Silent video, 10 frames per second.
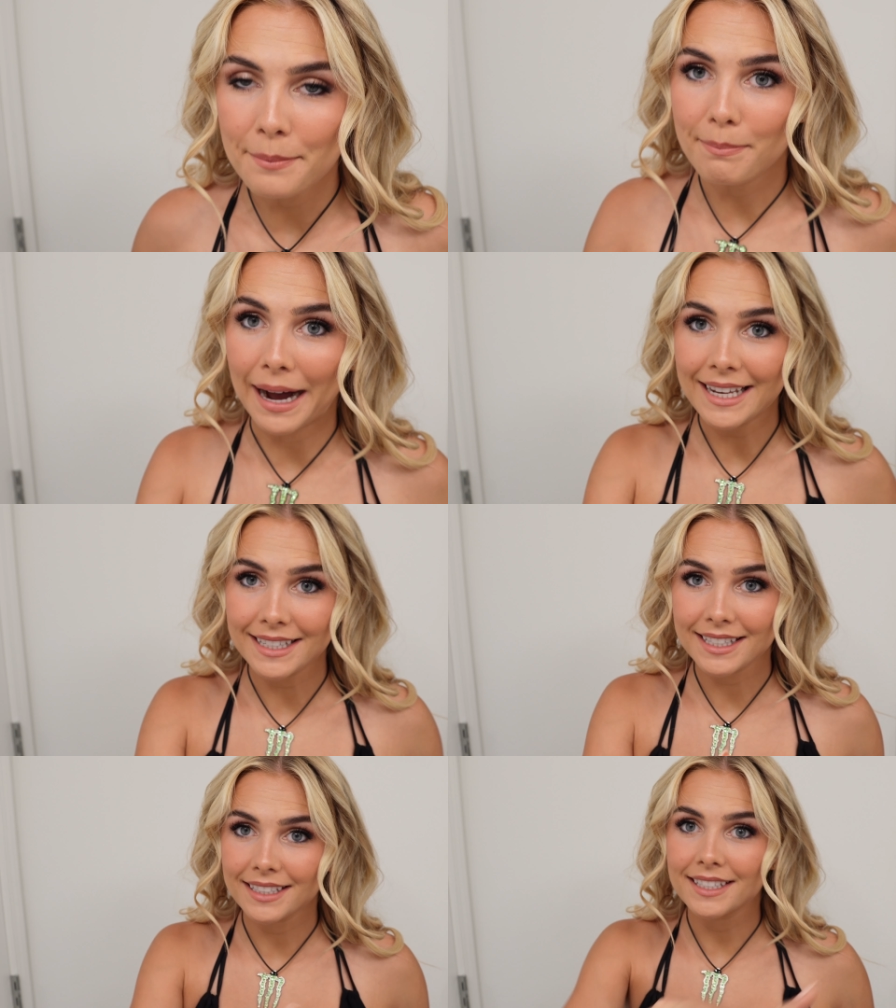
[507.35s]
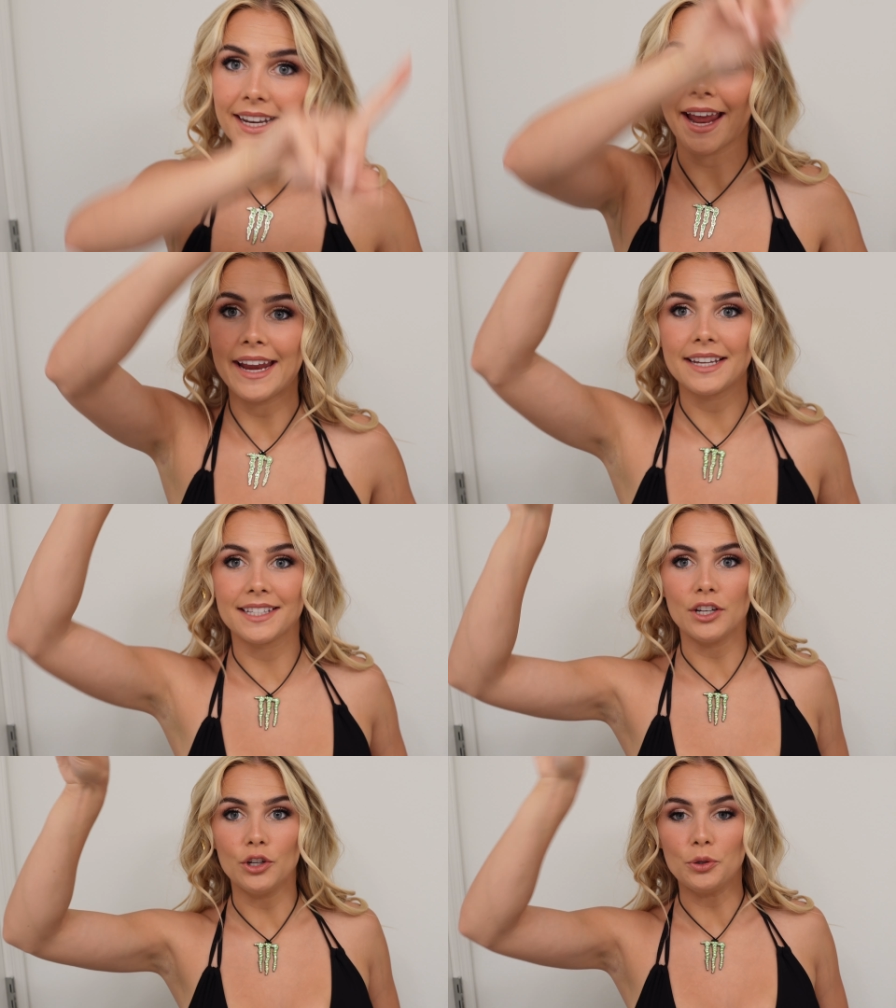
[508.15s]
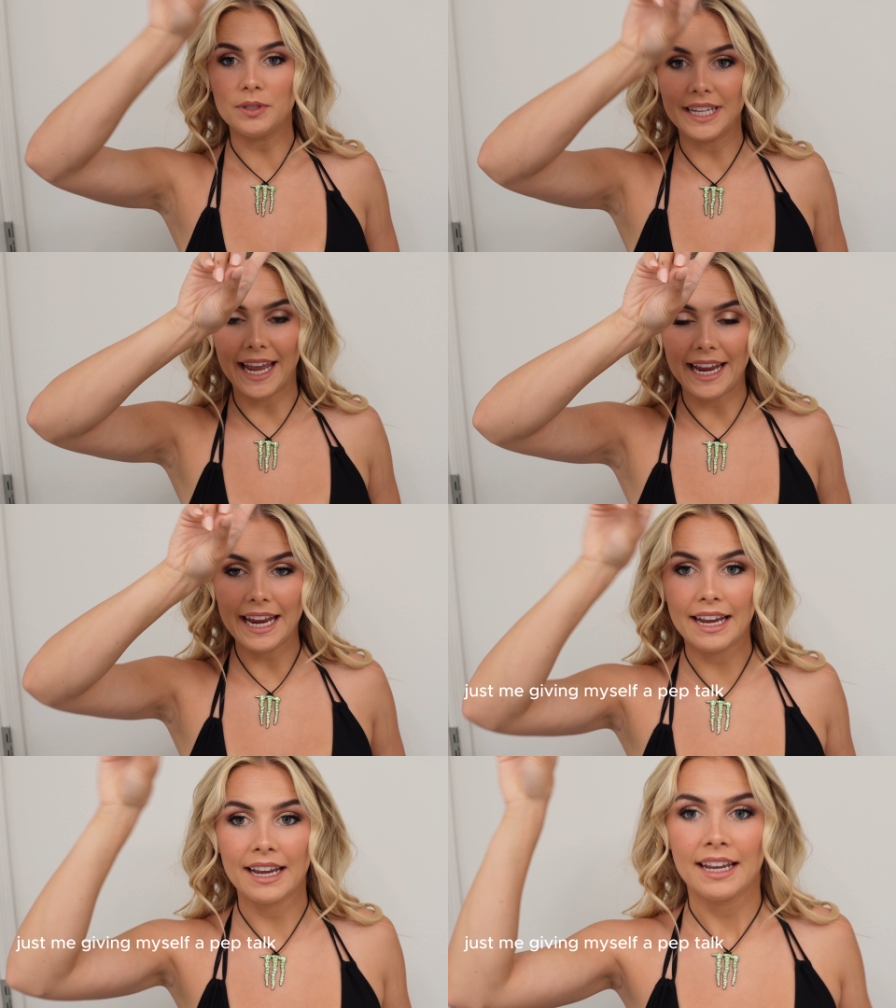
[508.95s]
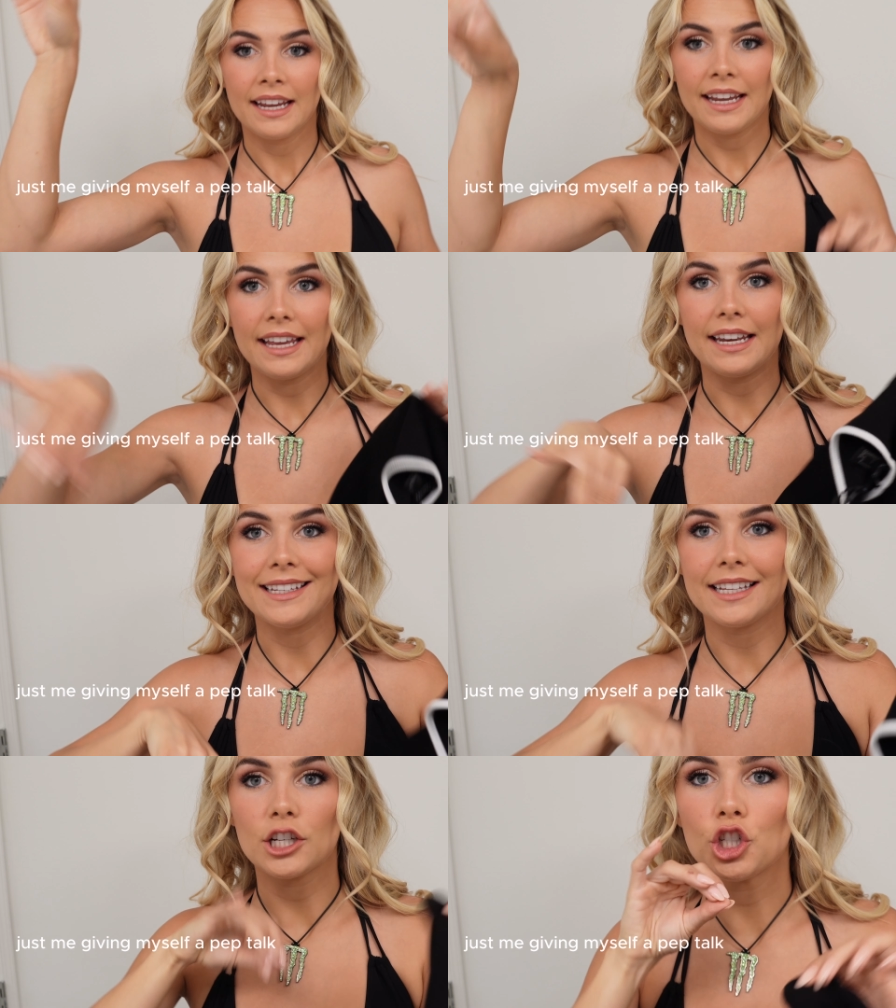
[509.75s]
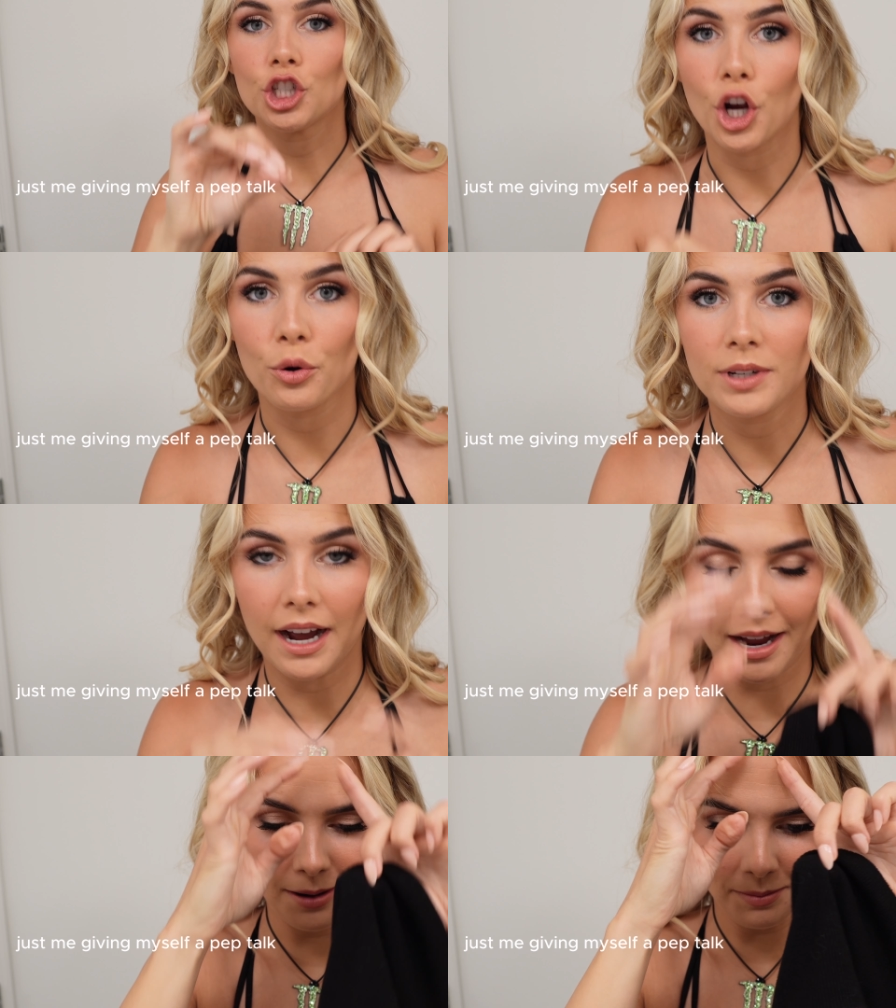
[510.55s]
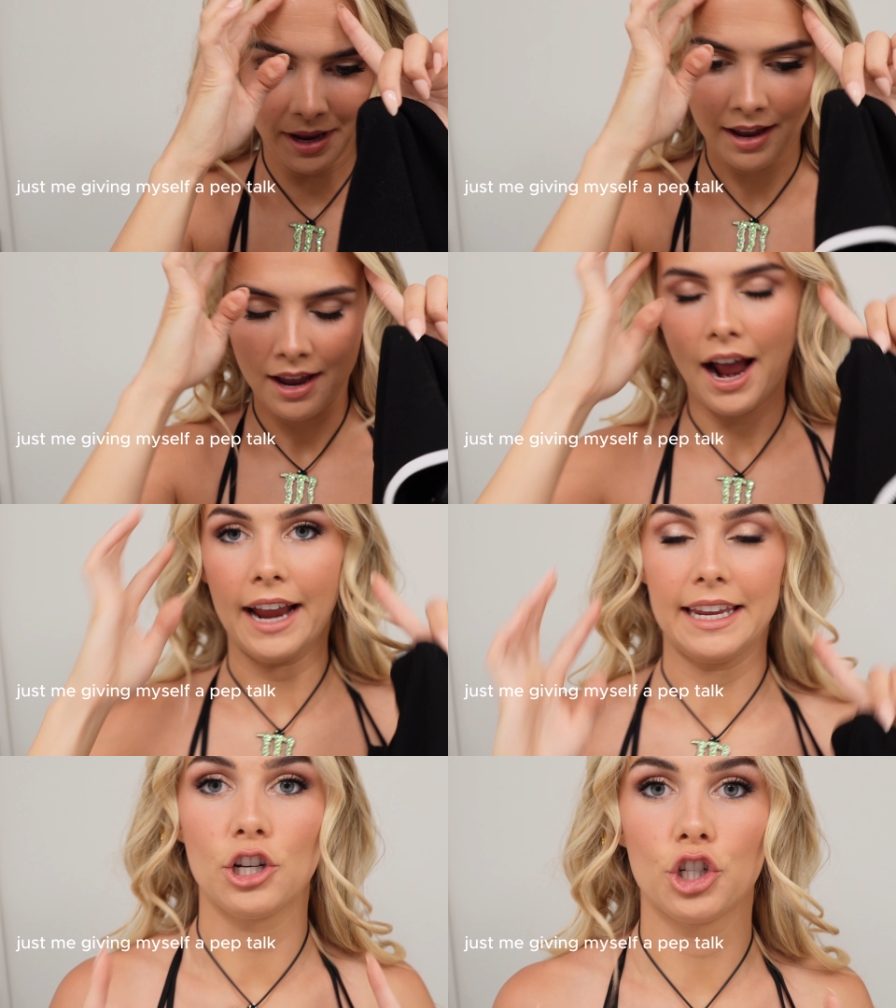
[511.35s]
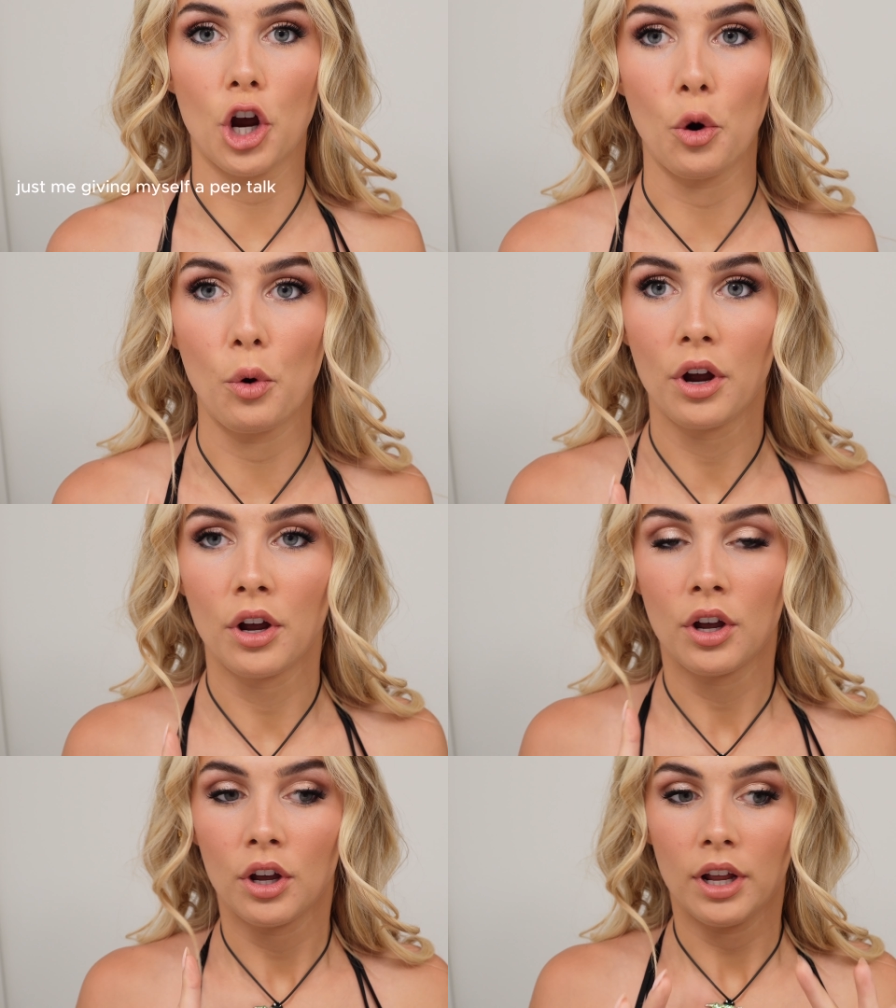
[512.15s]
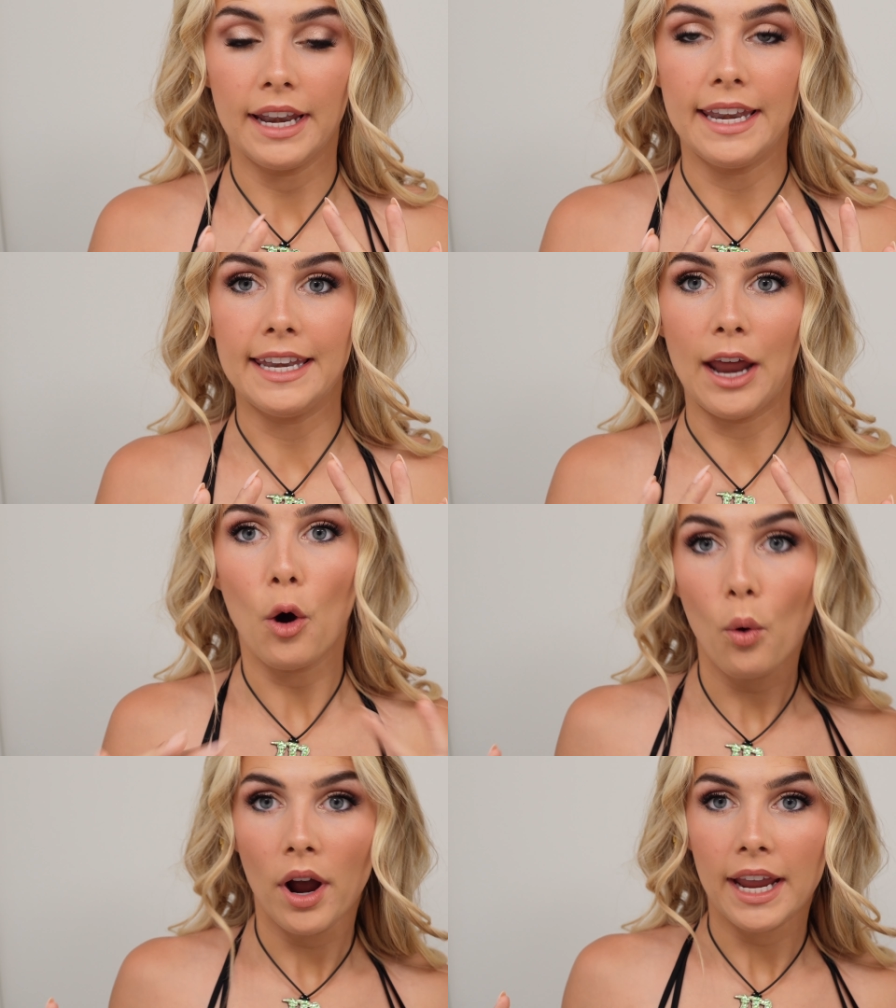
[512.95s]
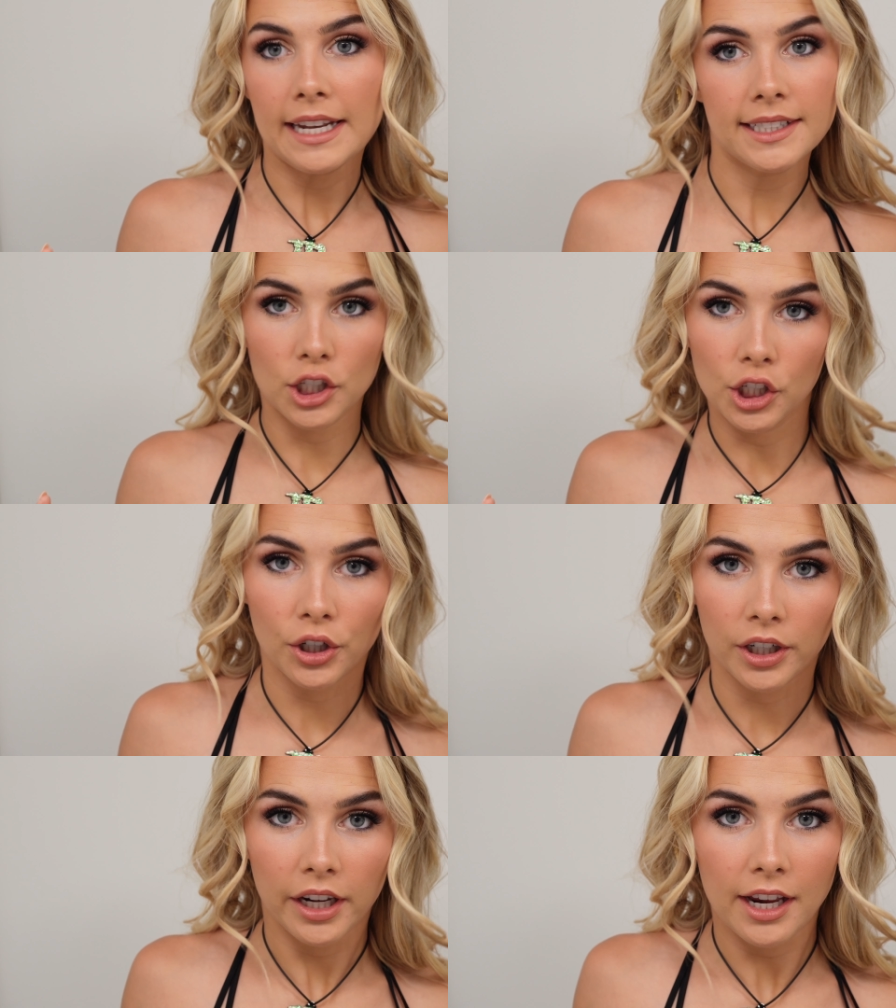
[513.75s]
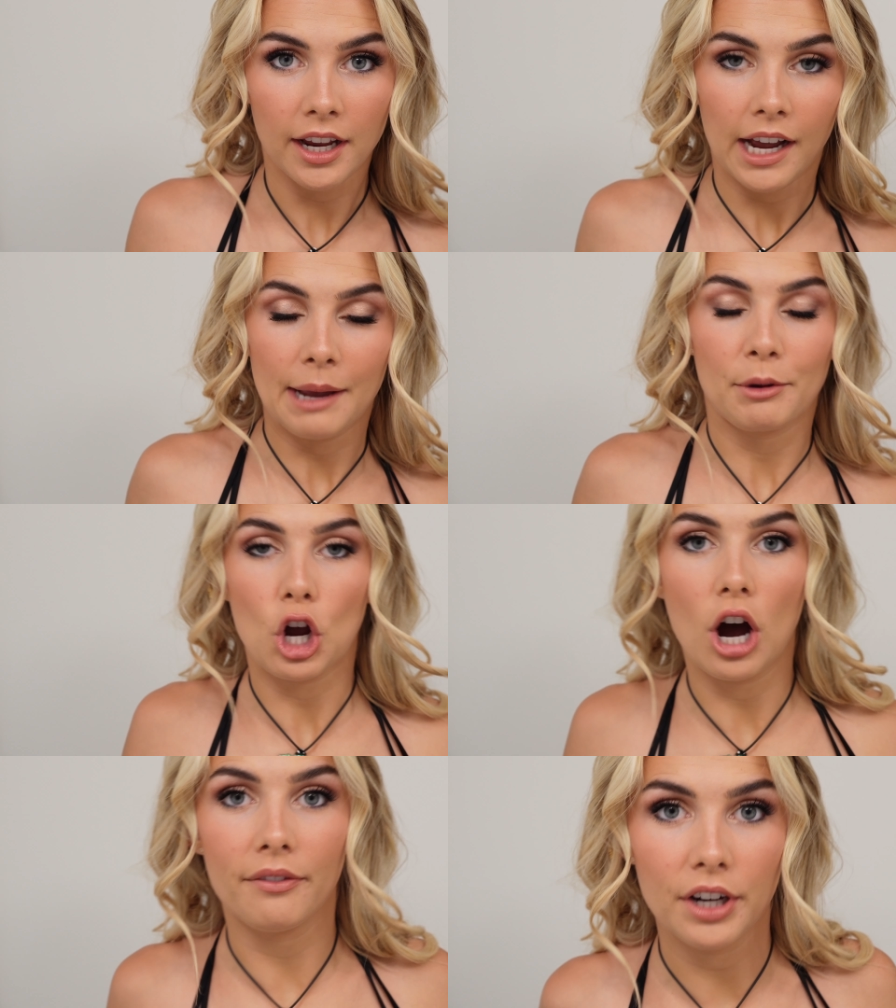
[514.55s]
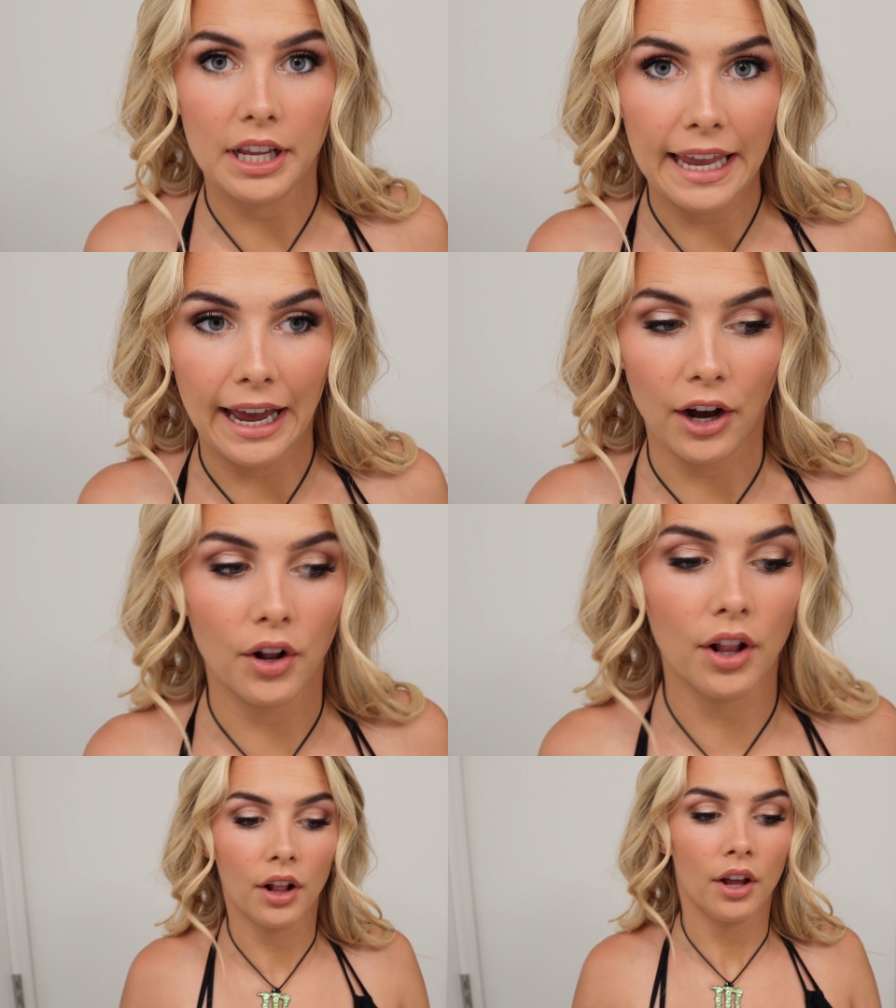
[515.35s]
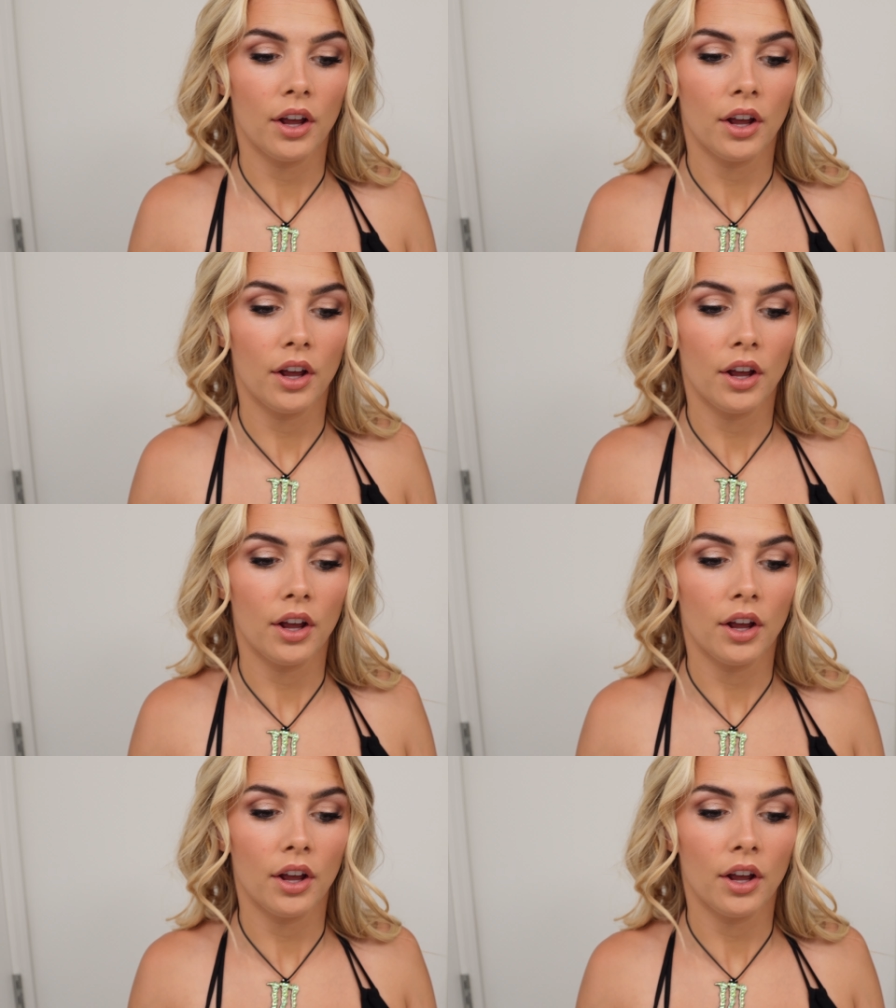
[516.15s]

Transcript: But today is a new day. It is showtime. I can show no insecurity. I'm a confident gal.